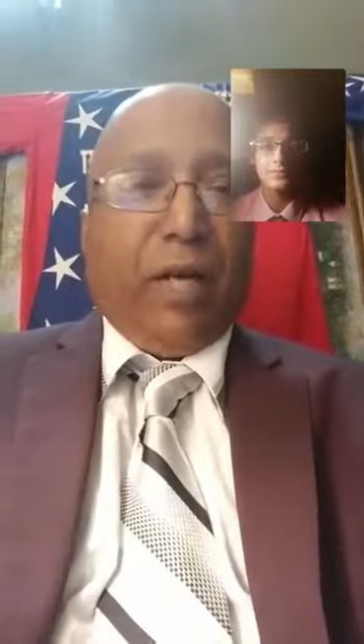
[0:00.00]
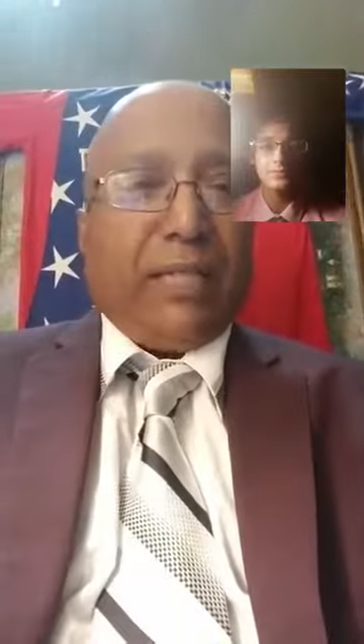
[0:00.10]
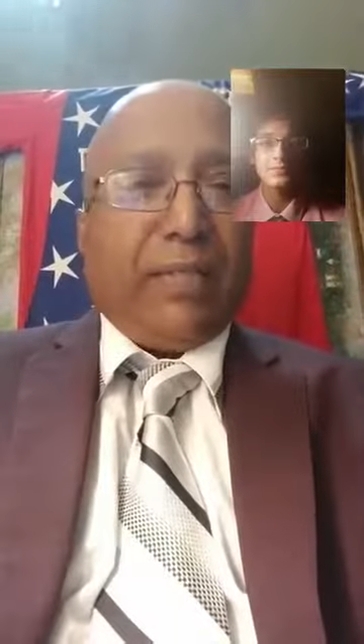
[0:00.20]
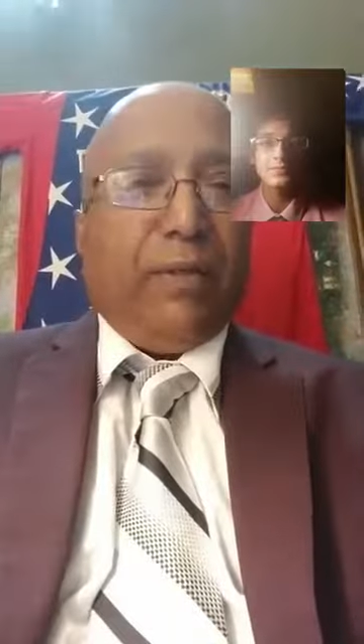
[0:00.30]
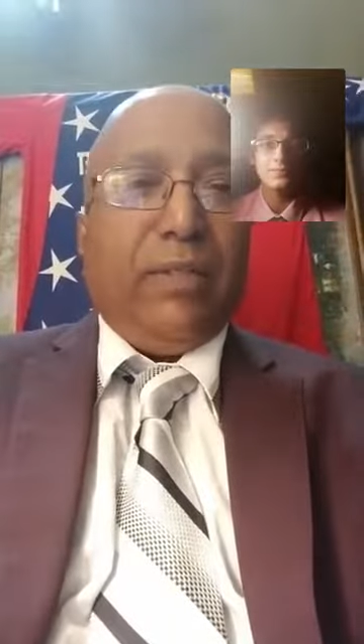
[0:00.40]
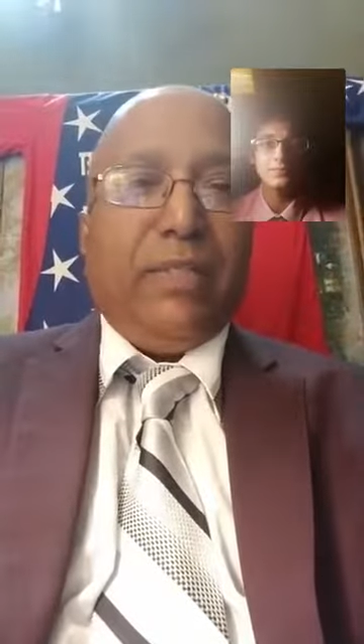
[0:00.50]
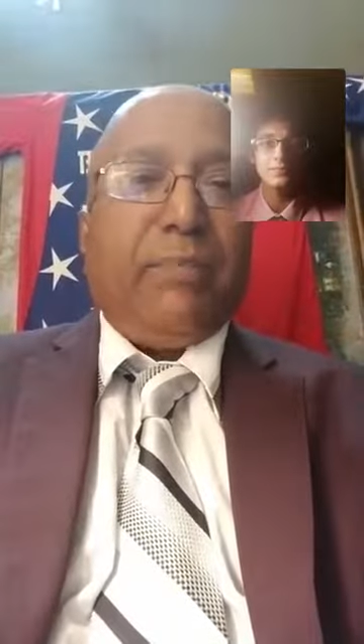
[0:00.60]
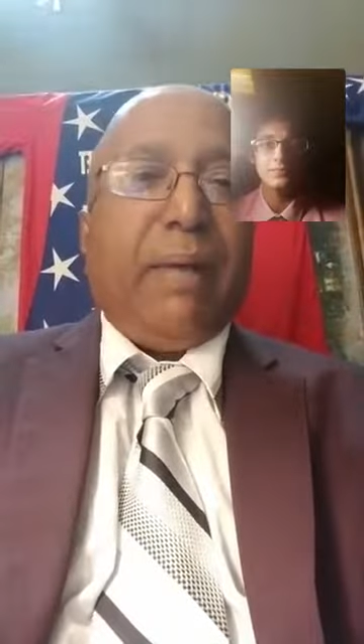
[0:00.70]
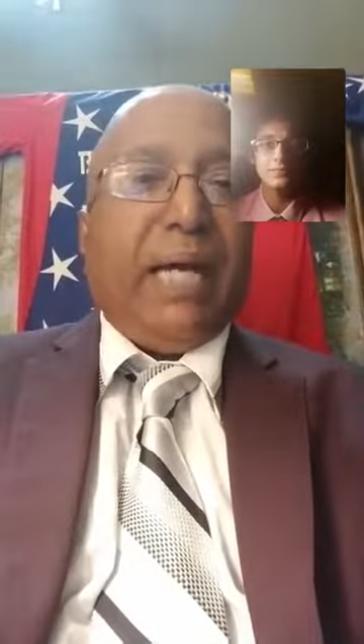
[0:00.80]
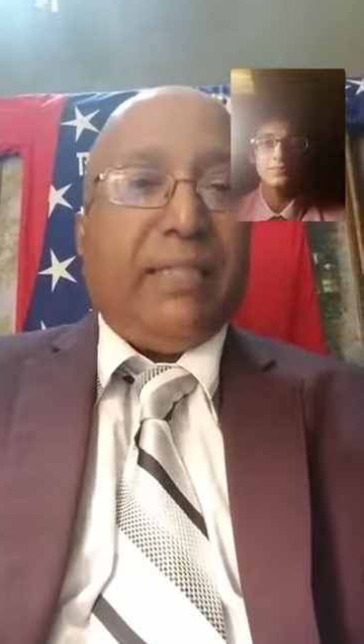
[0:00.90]
Kohli's
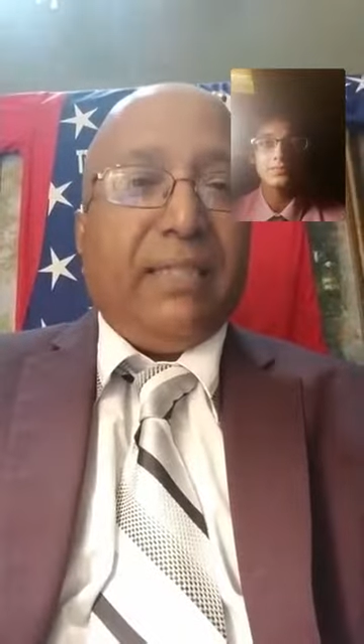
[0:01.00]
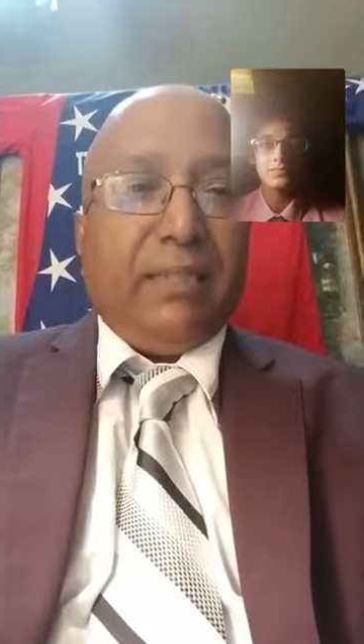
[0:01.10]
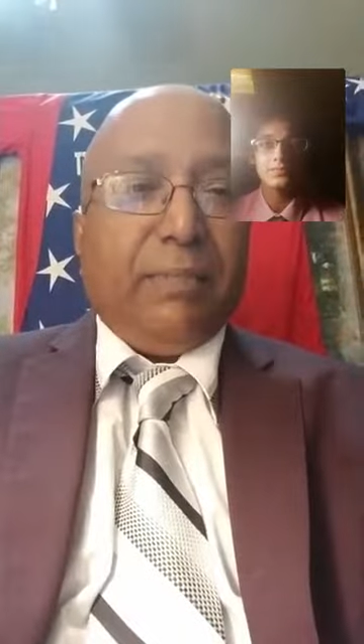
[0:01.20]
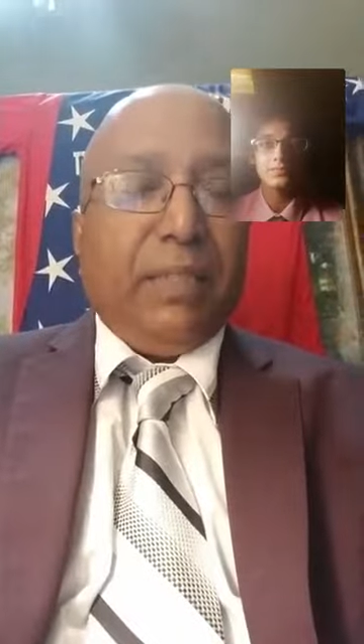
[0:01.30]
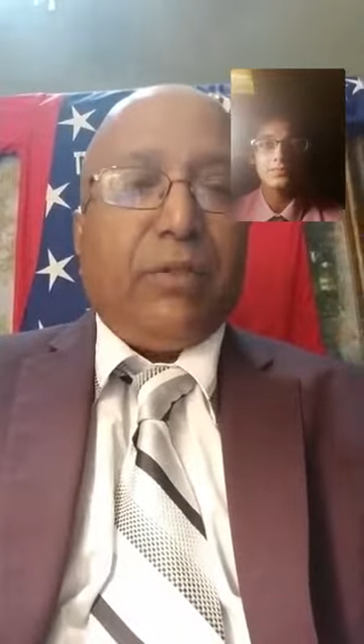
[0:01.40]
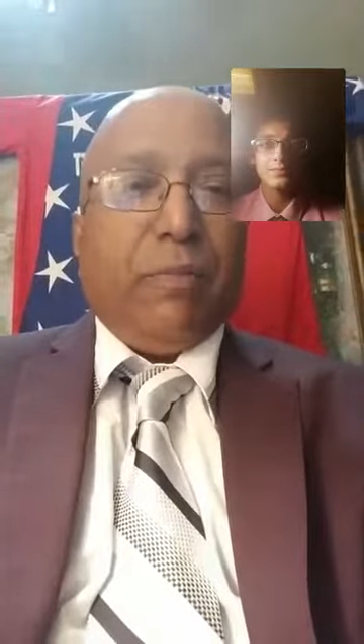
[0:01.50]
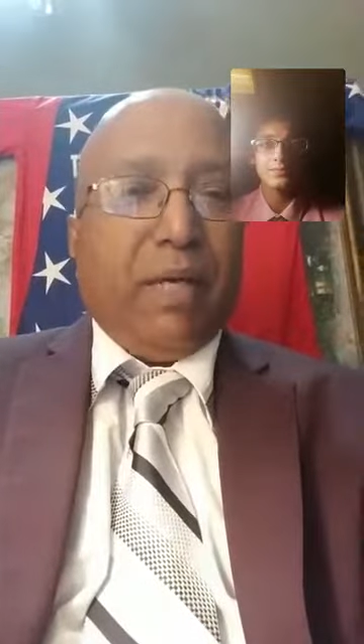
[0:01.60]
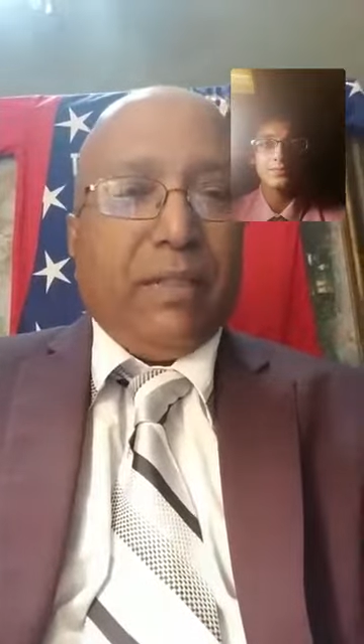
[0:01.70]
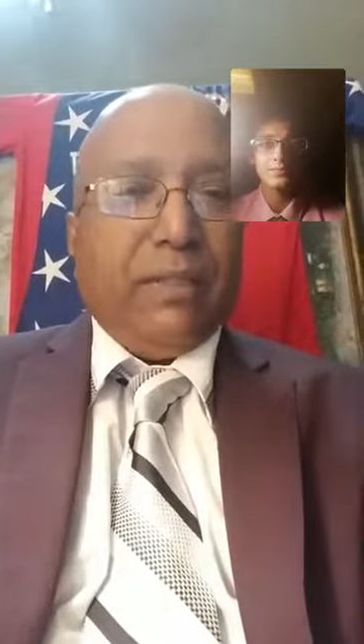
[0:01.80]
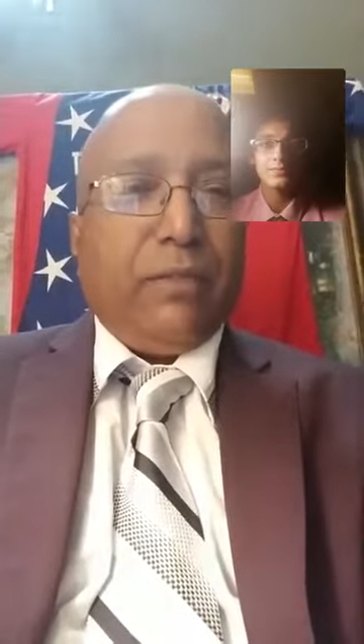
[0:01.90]
batting has been
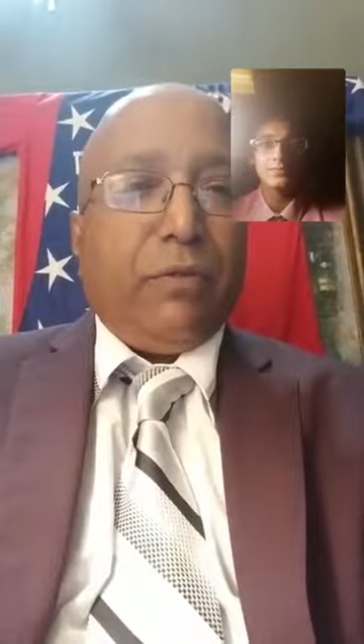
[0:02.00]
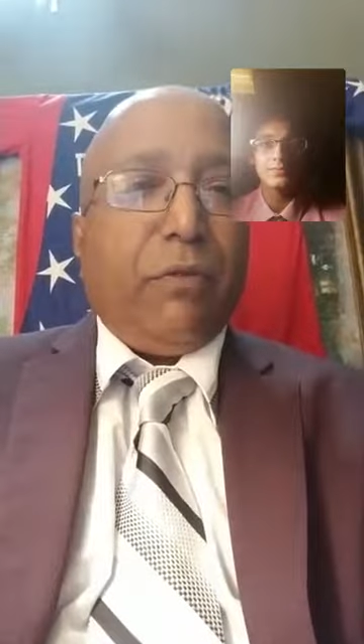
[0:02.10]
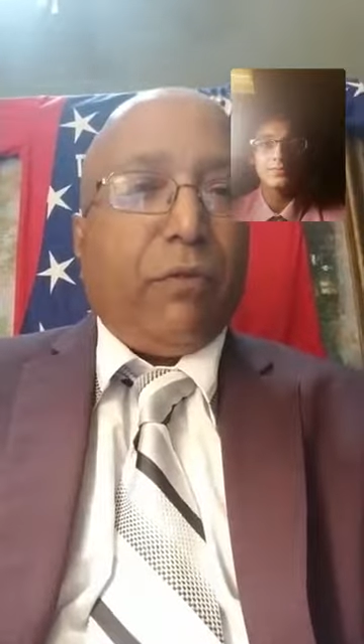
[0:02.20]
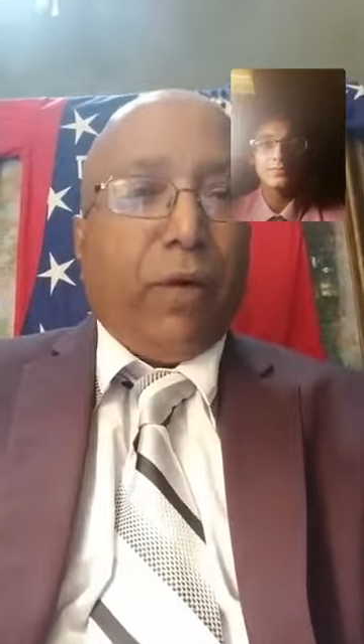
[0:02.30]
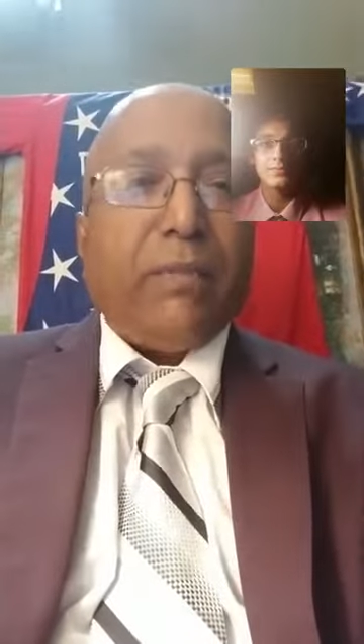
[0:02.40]
tremendous throughout the